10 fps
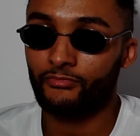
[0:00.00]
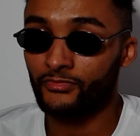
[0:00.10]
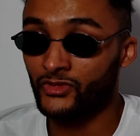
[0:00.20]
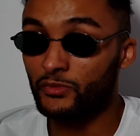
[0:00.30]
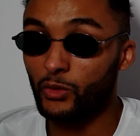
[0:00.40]

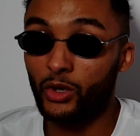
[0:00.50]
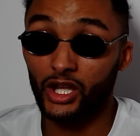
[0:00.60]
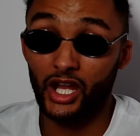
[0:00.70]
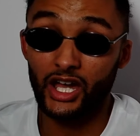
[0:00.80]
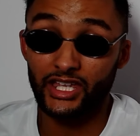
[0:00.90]
number one,
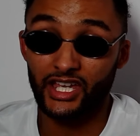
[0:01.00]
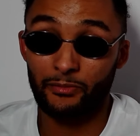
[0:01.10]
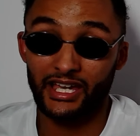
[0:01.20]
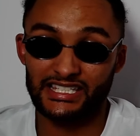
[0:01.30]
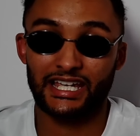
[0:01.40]
lie
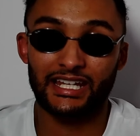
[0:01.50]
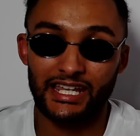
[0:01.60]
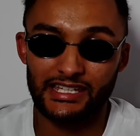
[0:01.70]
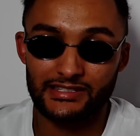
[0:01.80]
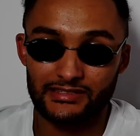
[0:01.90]
about his
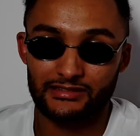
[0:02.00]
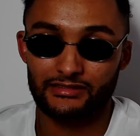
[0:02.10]
accolades.